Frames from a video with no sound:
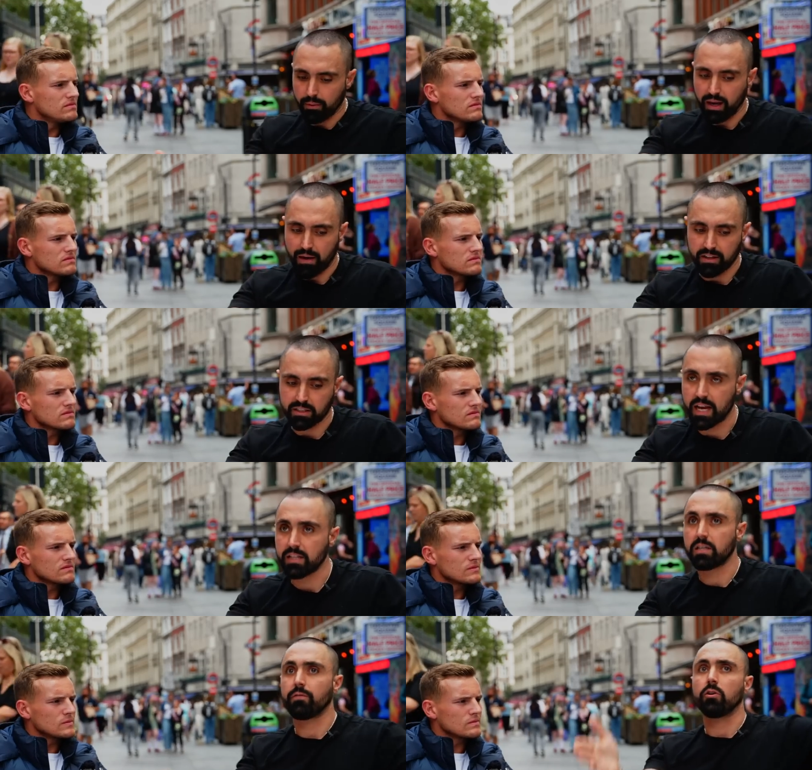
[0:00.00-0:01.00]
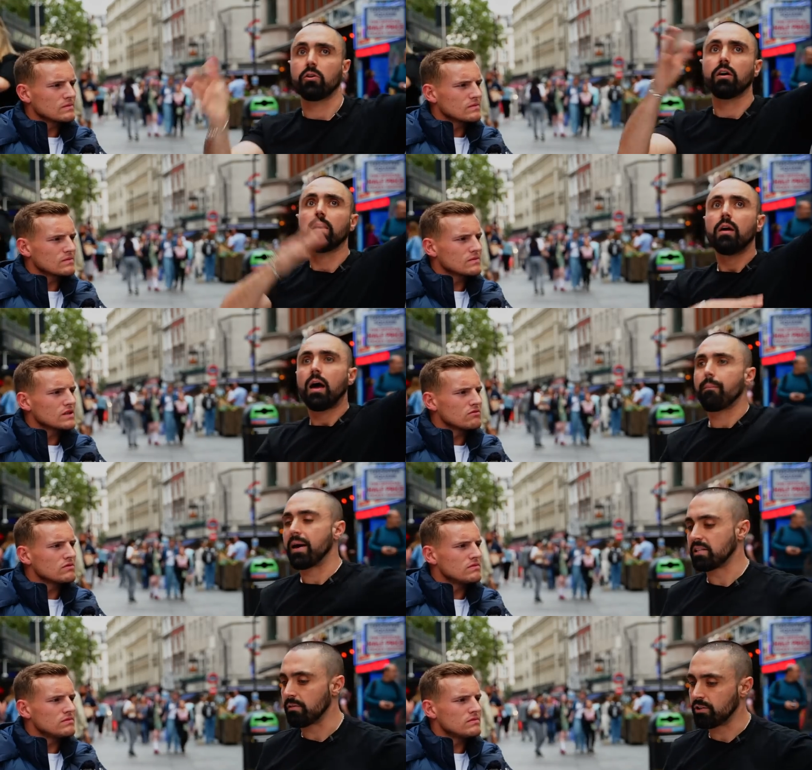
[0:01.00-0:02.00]
Speaker 1: we have an intensive unit, a
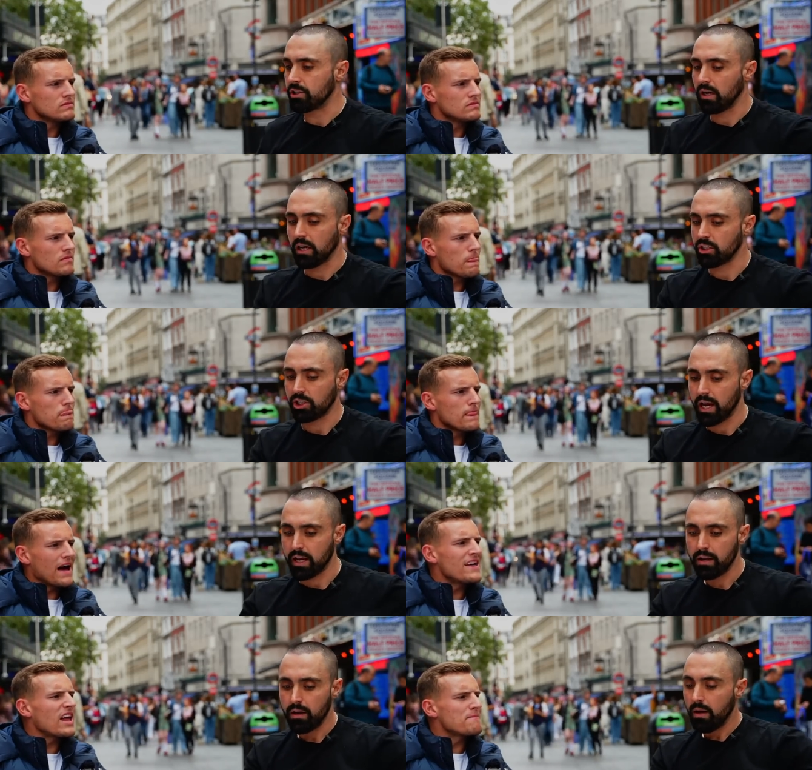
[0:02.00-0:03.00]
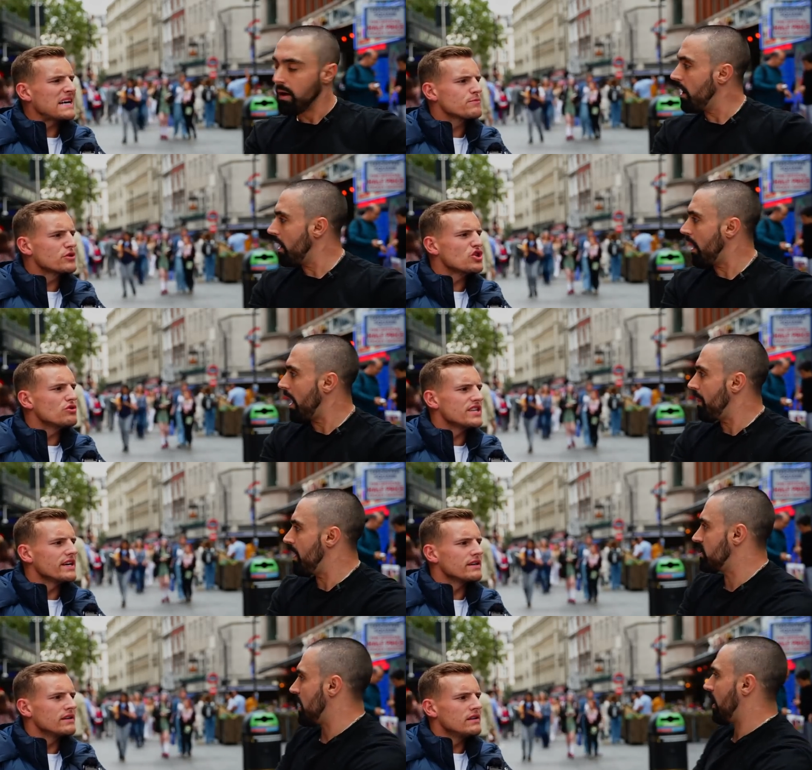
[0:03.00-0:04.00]
massive sh uh, shed, and they're like mass producing. And
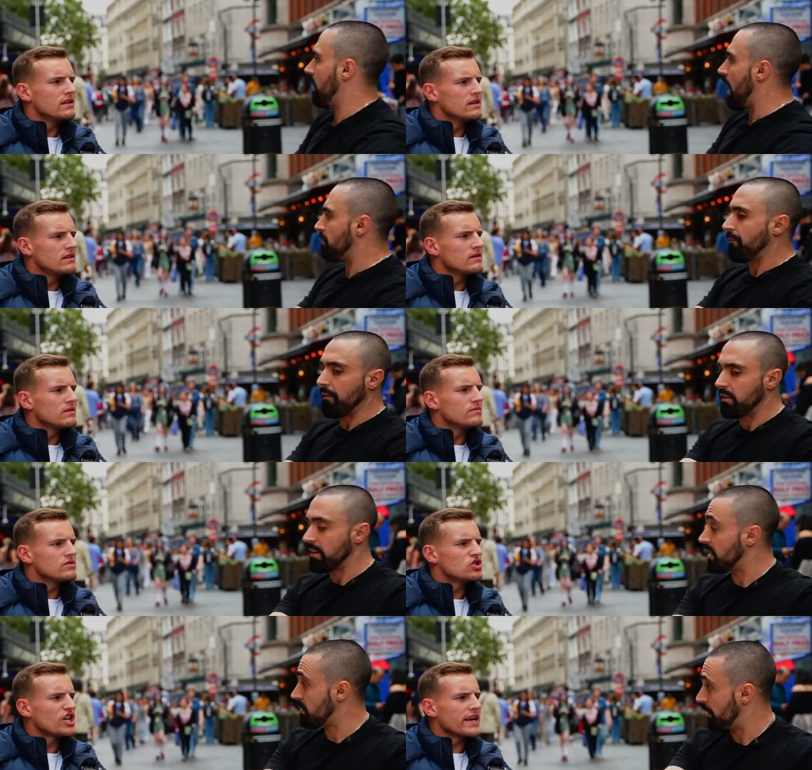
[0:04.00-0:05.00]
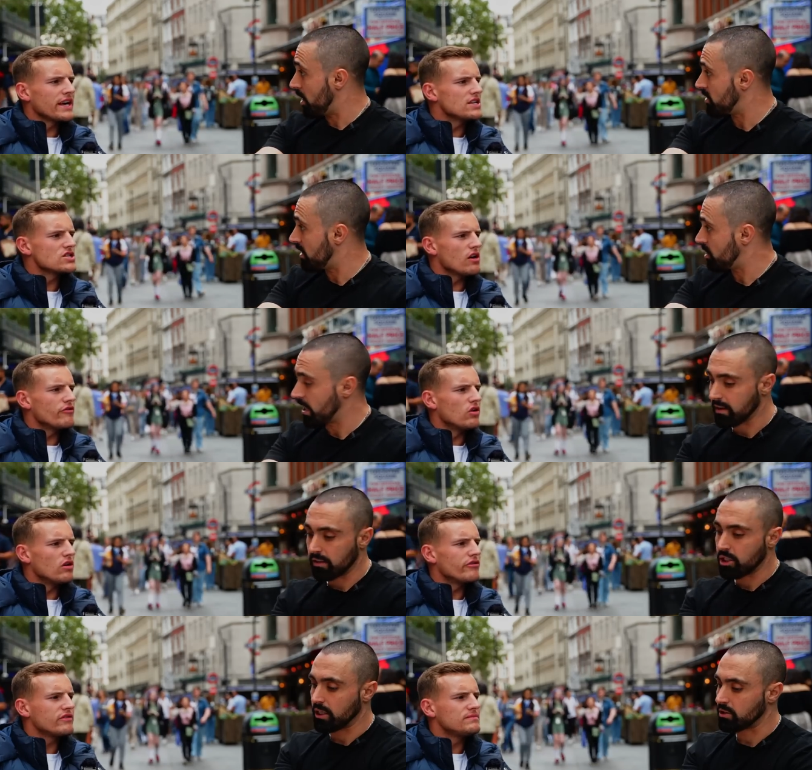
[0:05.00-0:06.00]
there's like up to fifty thousand birds in a so shed, forth. and the
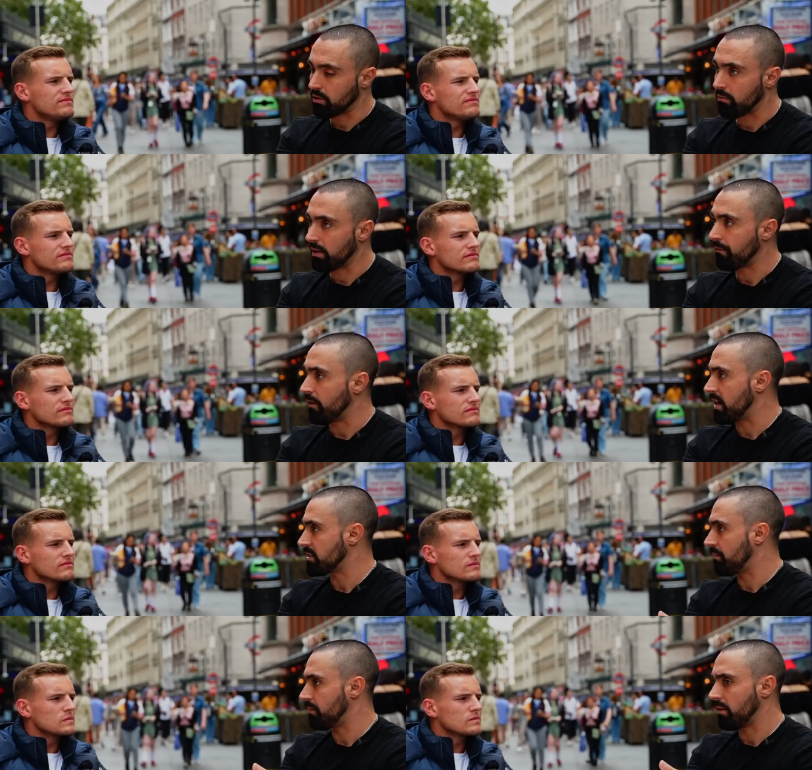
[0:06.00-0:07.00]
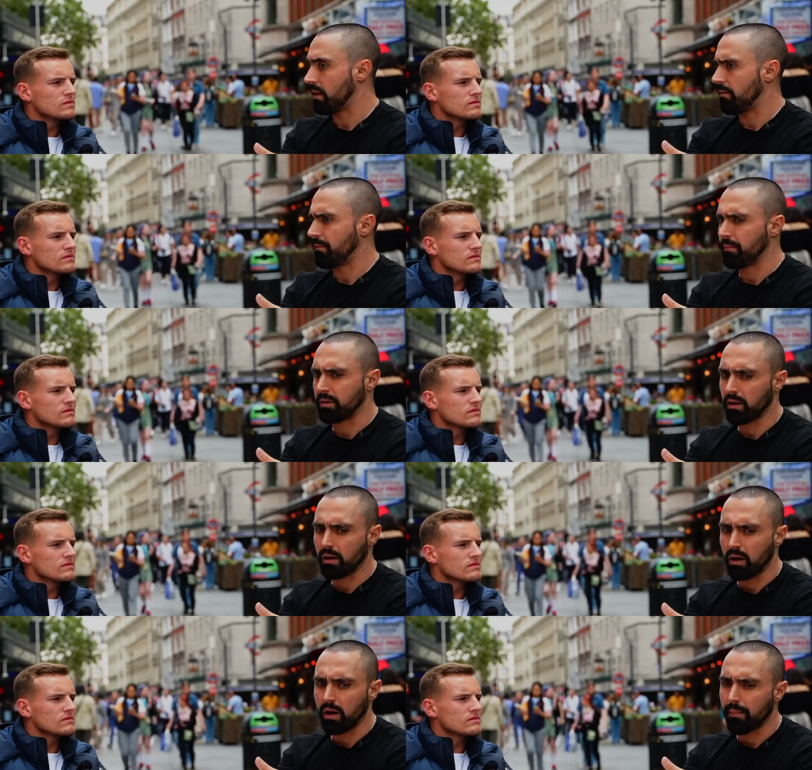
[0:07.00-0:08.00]
chickens grow really fast. Uh, uh,
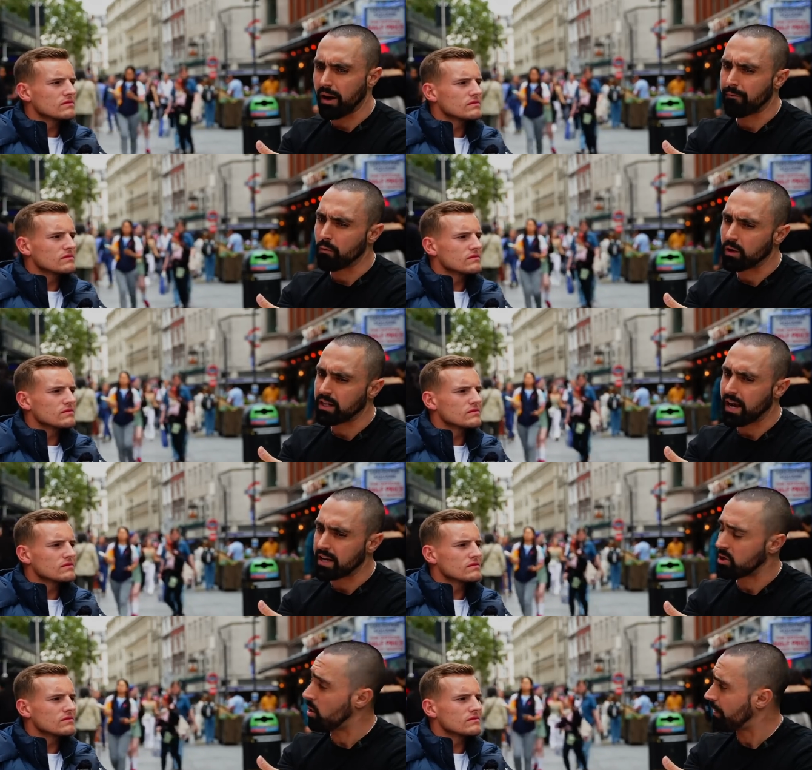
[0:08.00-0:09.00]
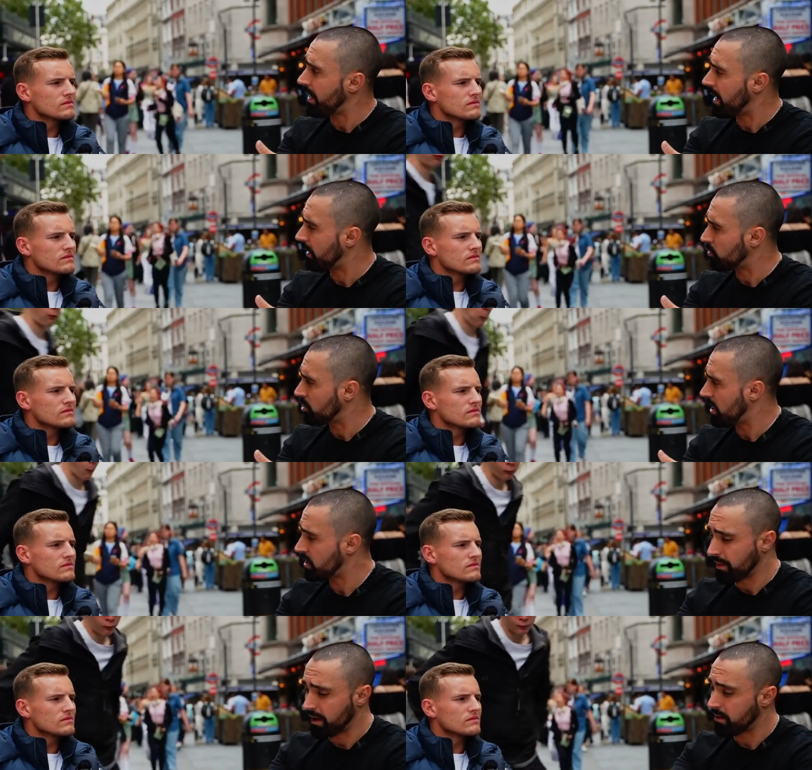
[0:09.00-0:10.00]
about forty days old, they are little chicks,
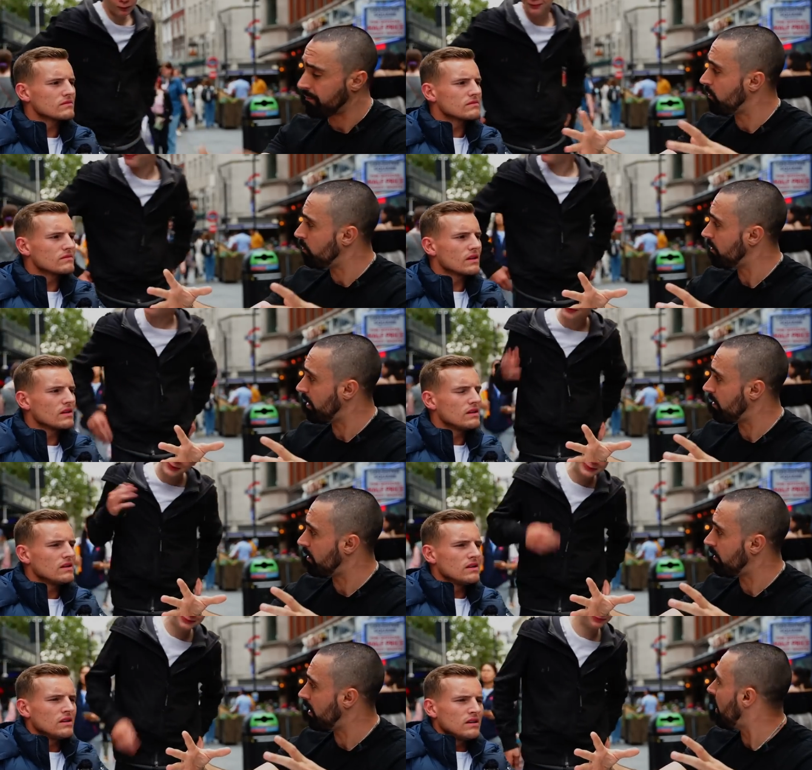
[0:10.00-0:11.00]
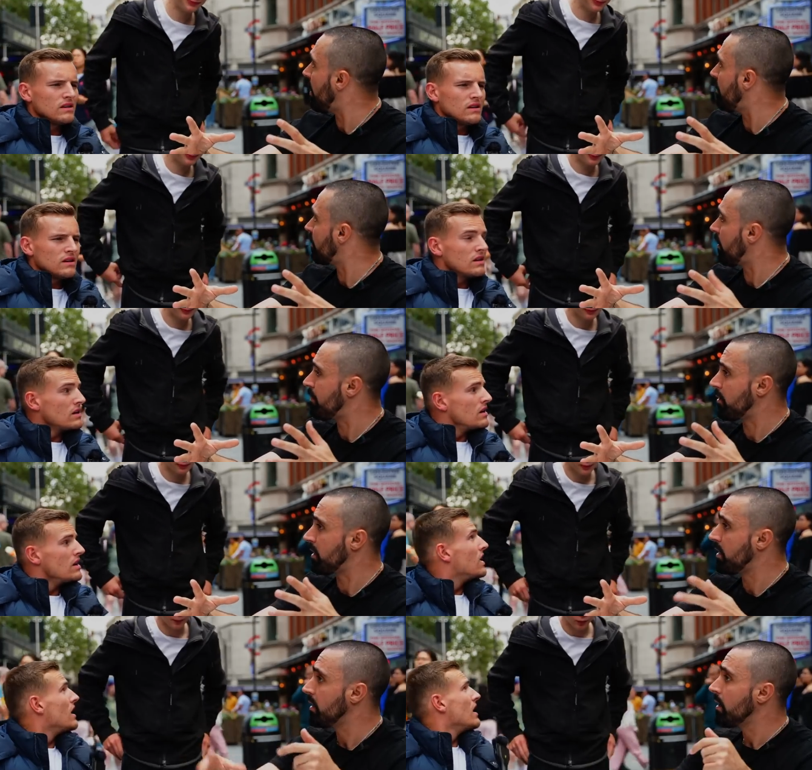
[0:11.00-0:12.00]
but they're in a full, they're in a uh, overgrown
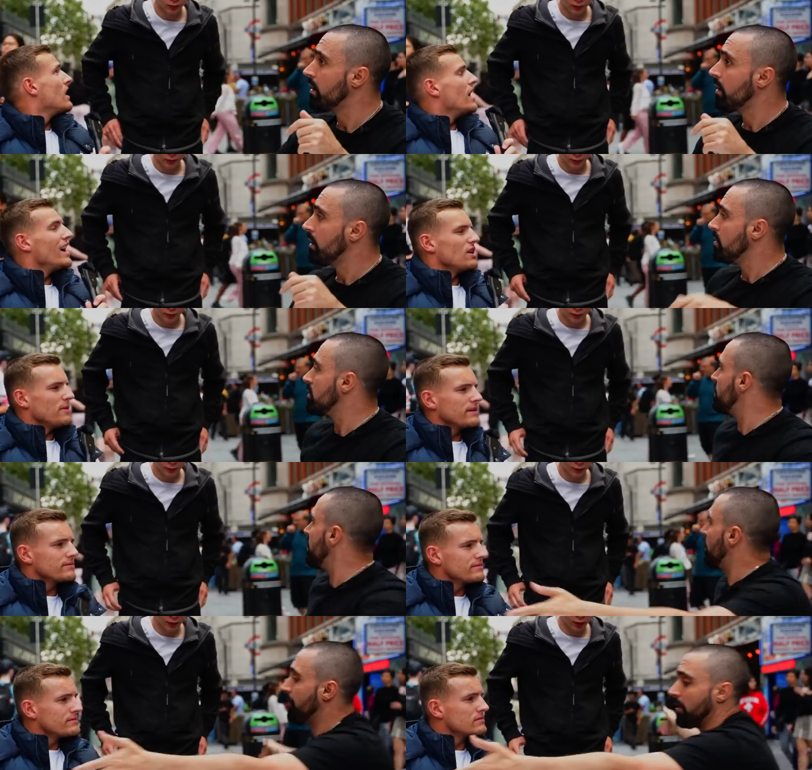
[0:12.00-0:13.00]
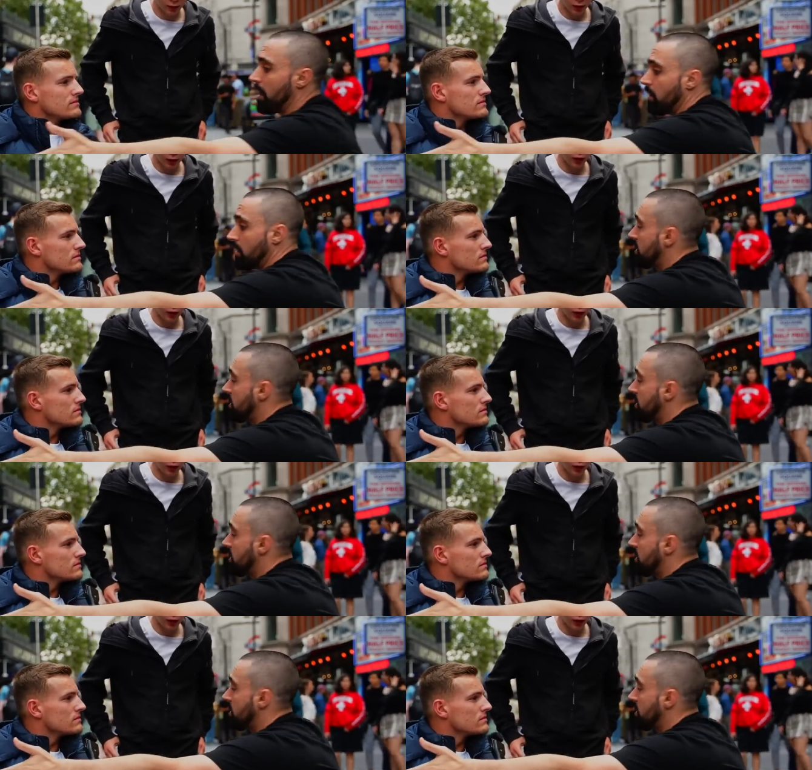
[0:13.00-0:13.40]
body. Hello, Just mate. move off the line. You can